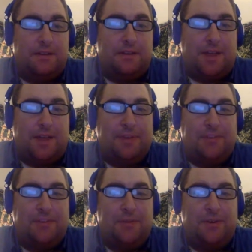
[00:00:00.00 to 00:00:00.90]

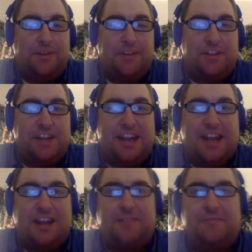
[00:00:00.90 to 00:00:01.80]
topics going on the
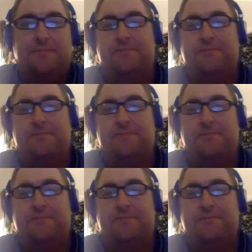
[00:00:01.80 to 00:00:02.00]
chat, and